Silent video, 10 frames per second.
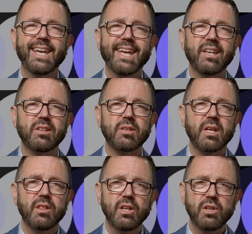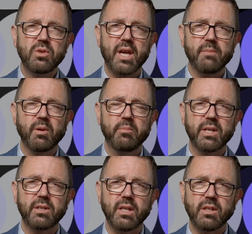is the new
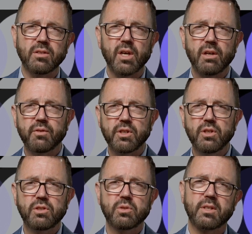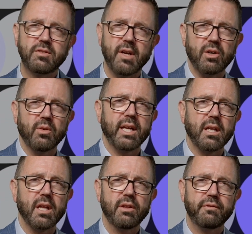capabilities for you to accelerate
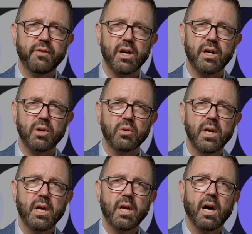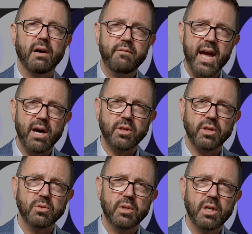the flow of
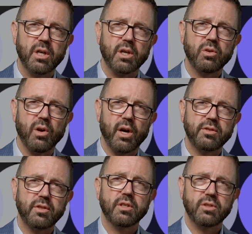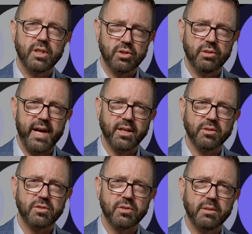value across your digital value
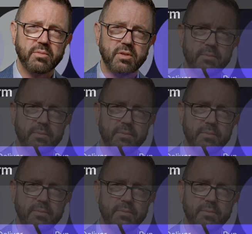streams.